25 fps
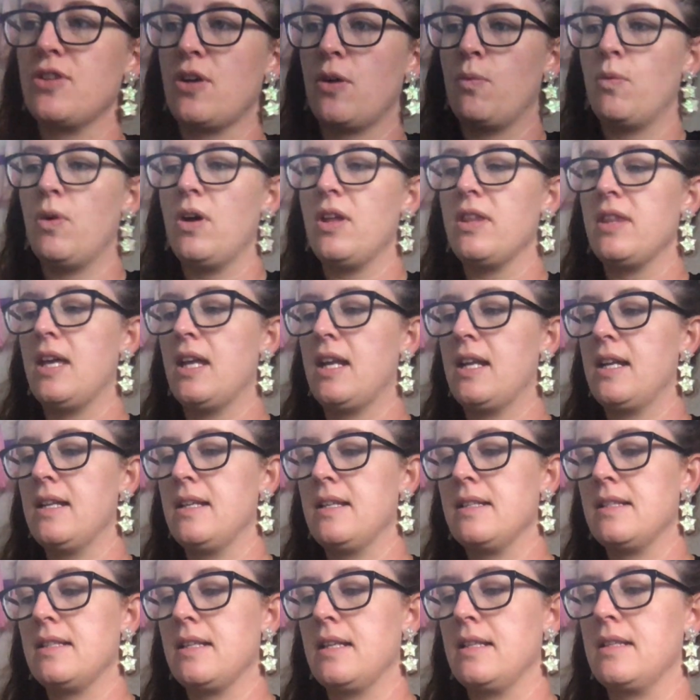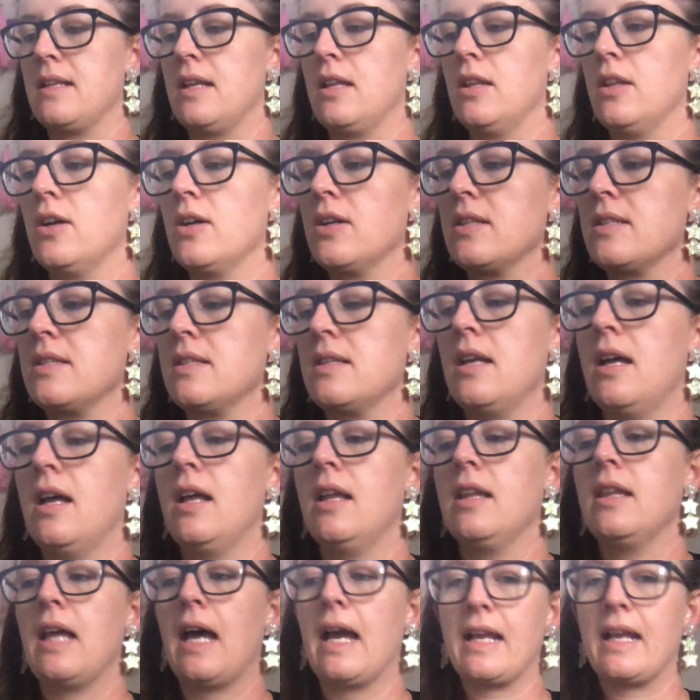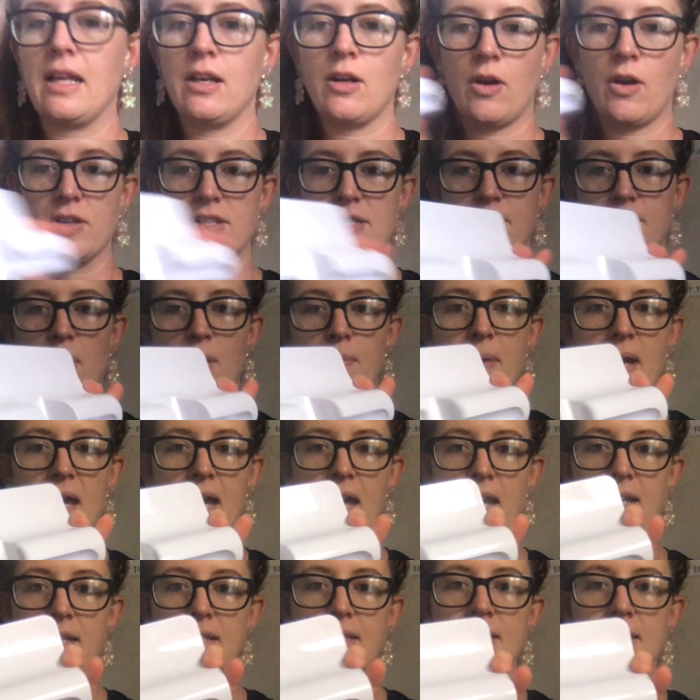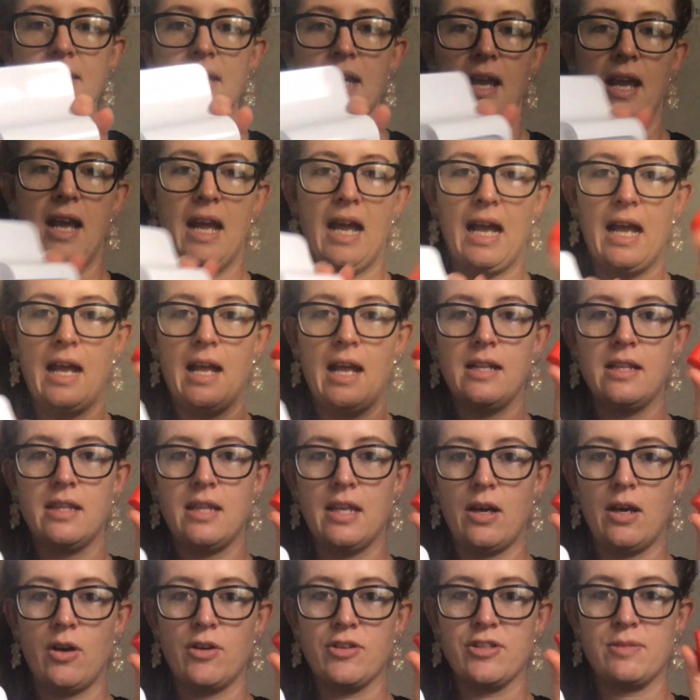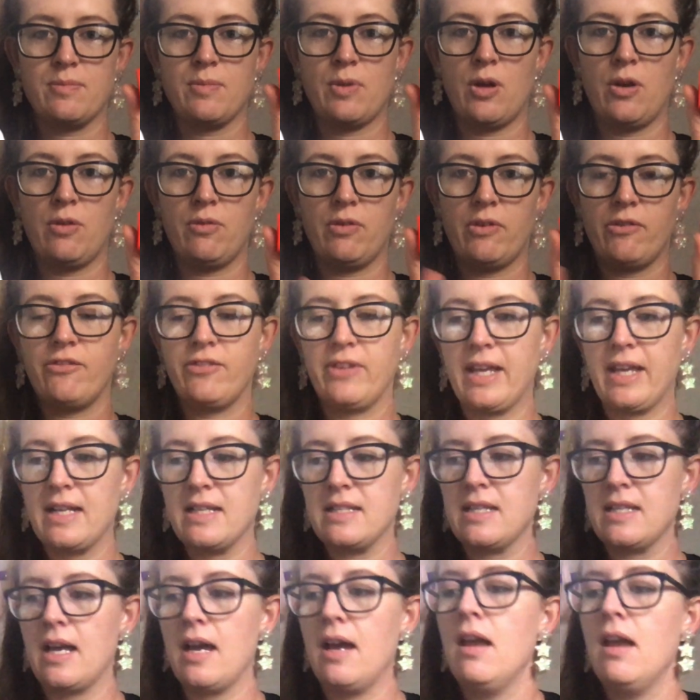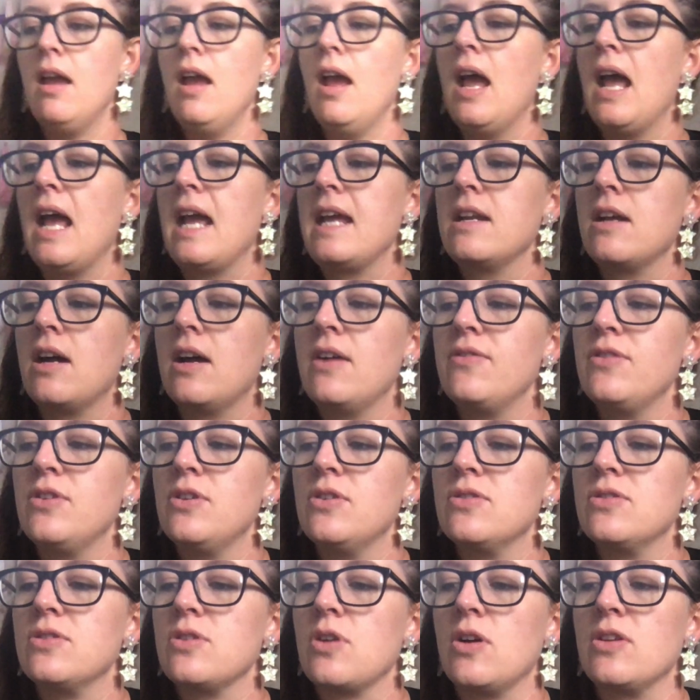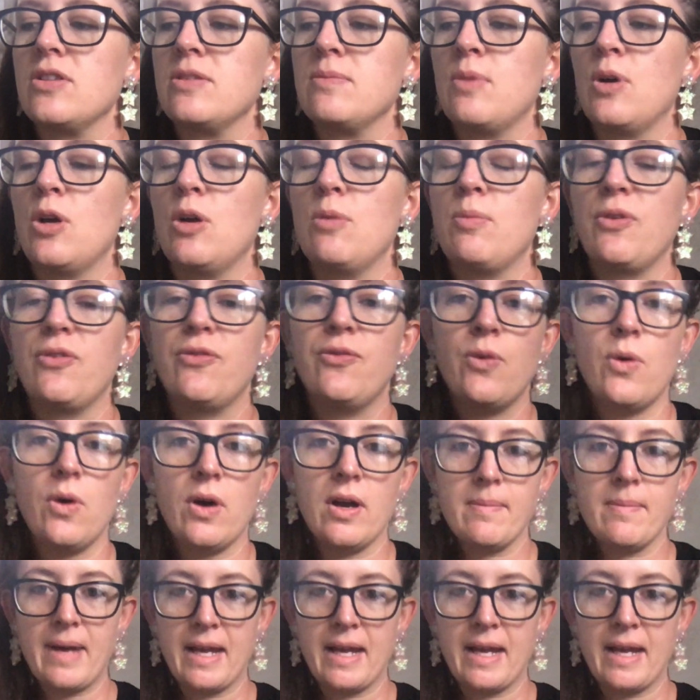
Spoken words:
what that is it looks like an Osmo base and the Osmo reflector. And I've used Osmo before in my